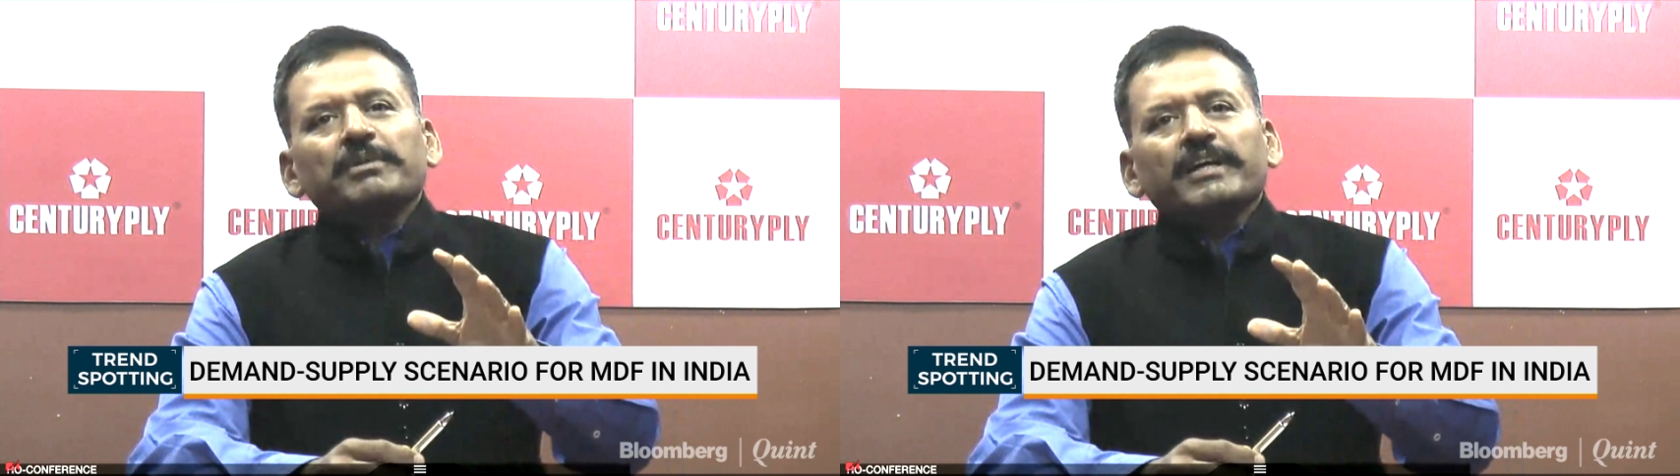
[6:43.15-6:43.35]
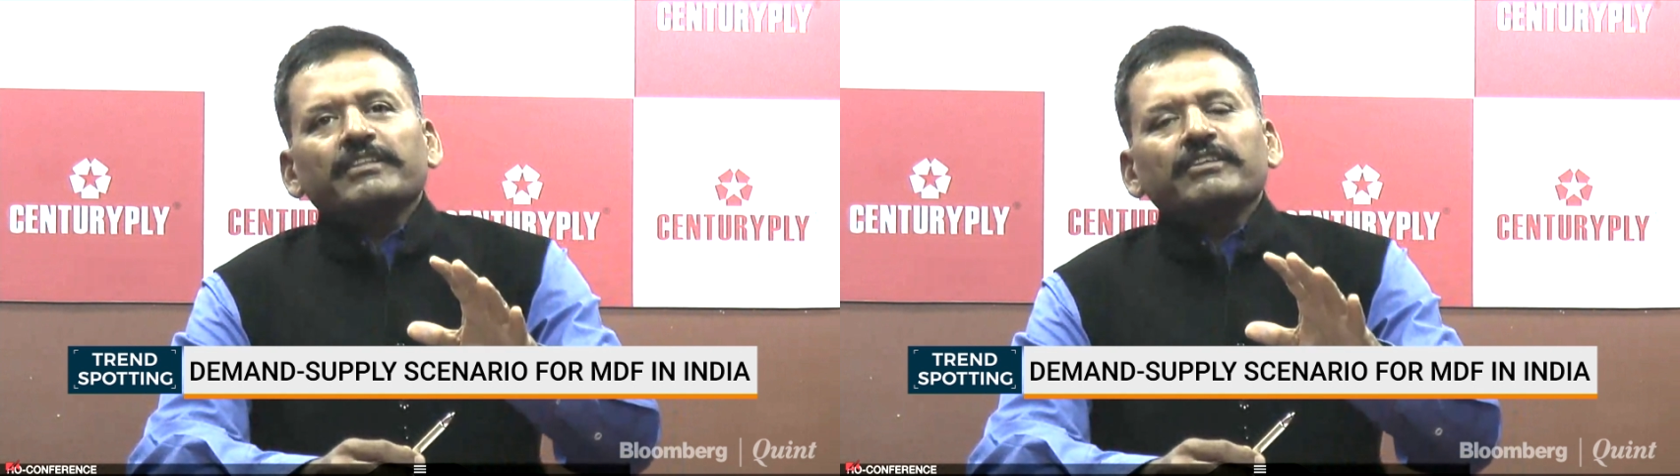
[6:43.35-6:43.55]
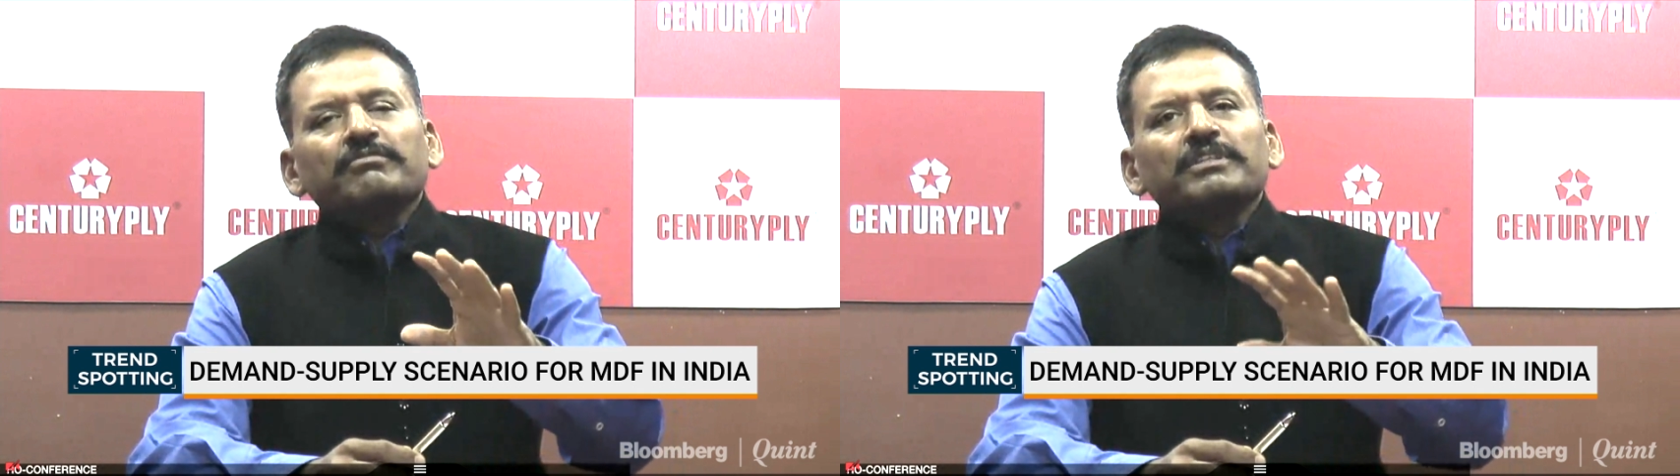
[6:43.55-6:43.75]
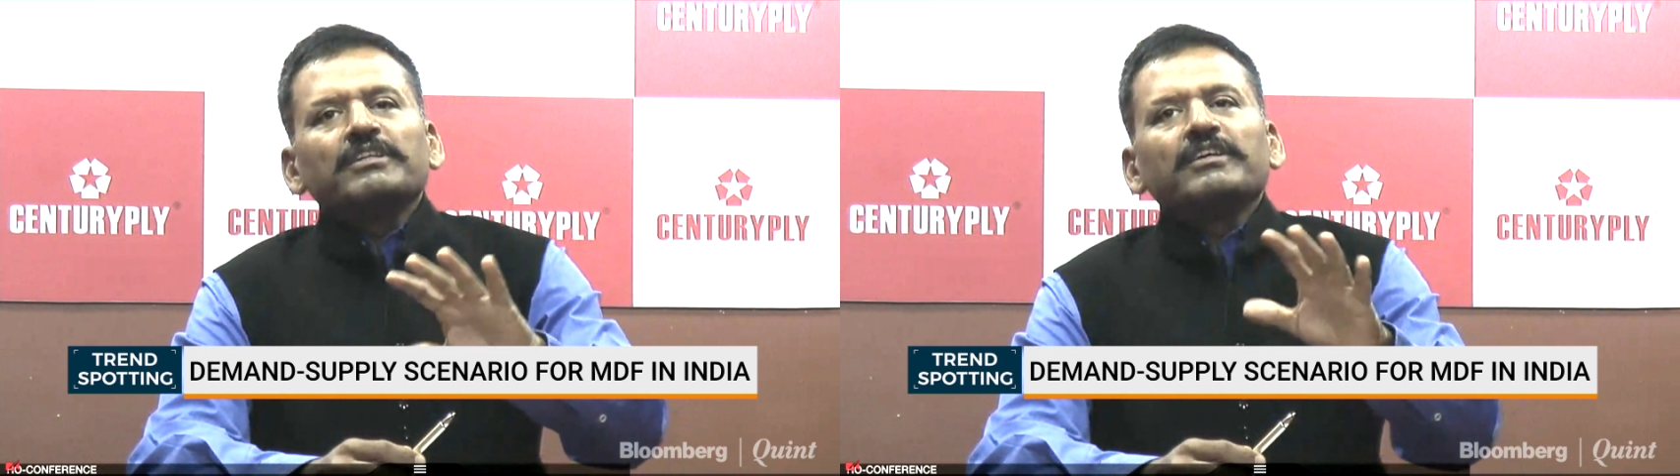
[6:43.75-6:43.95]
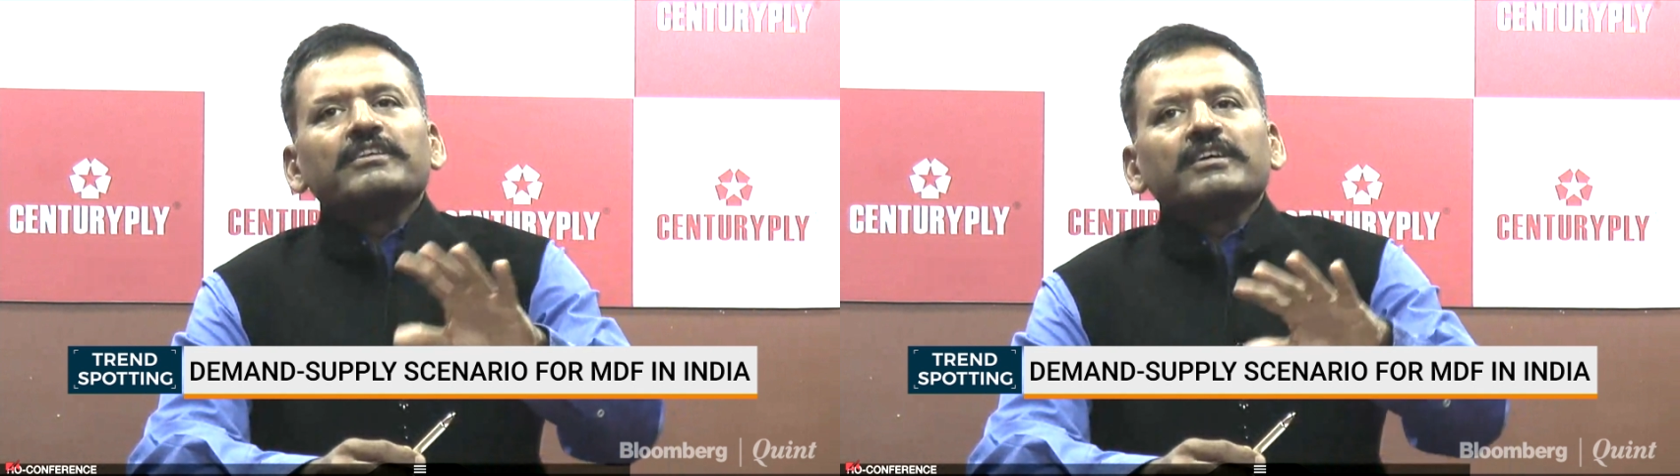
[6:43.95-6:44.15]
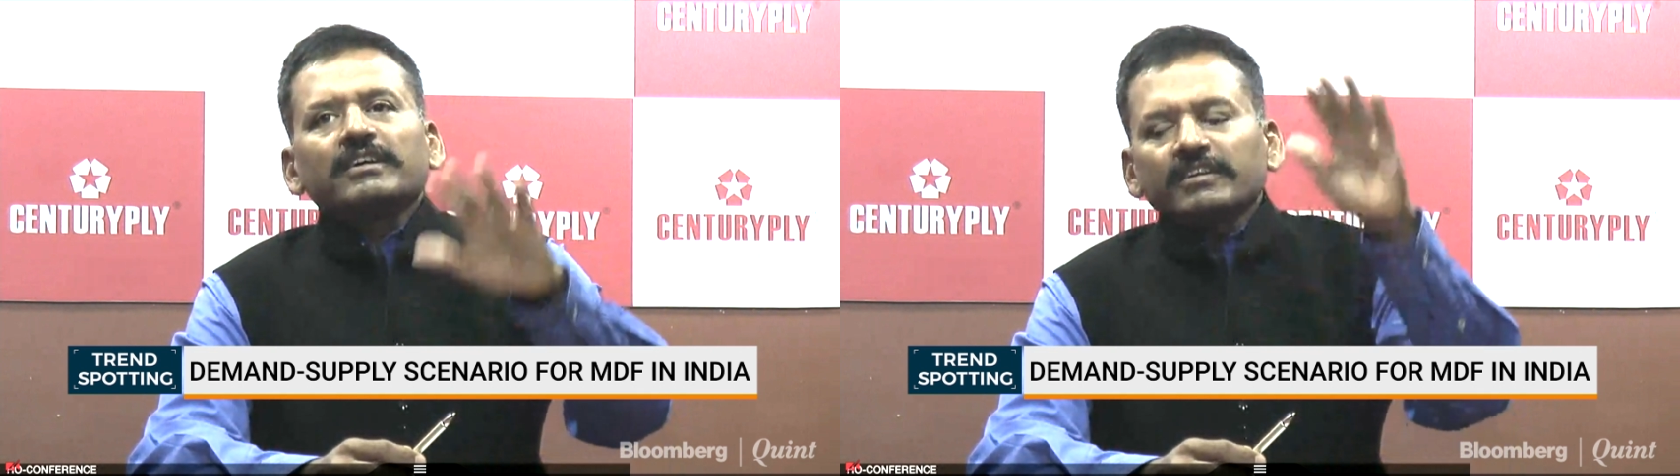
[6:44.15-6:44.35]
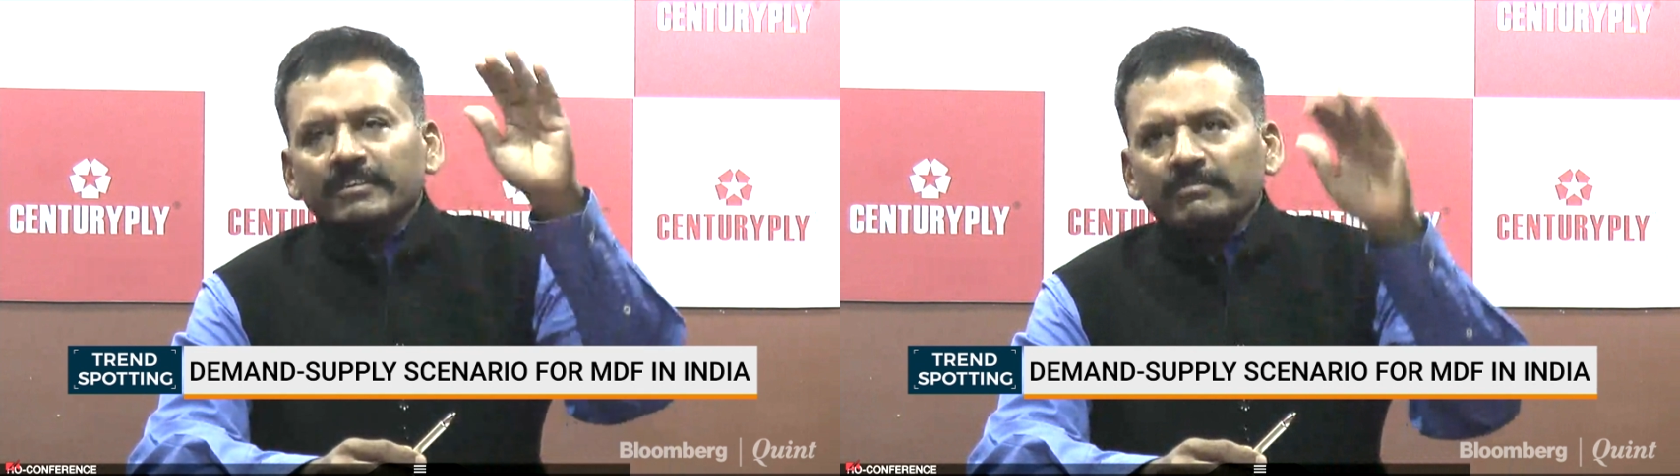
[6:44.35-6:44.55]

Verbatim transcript: but I think within a year it,